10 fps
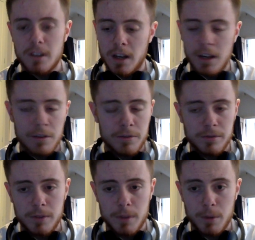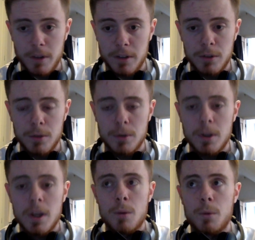I love what they do
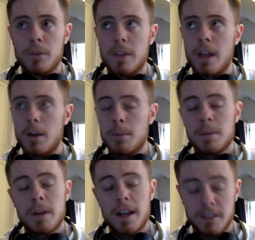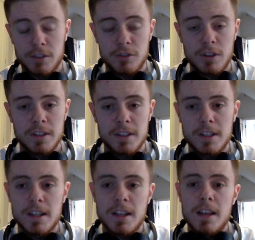with their access granted,
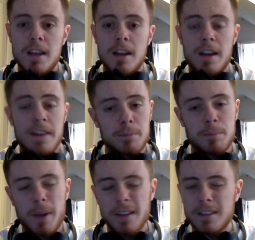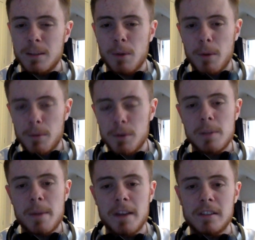and that's basically what I'm
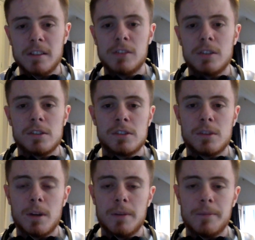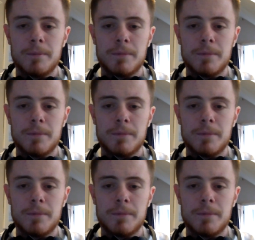loosely basing this on. So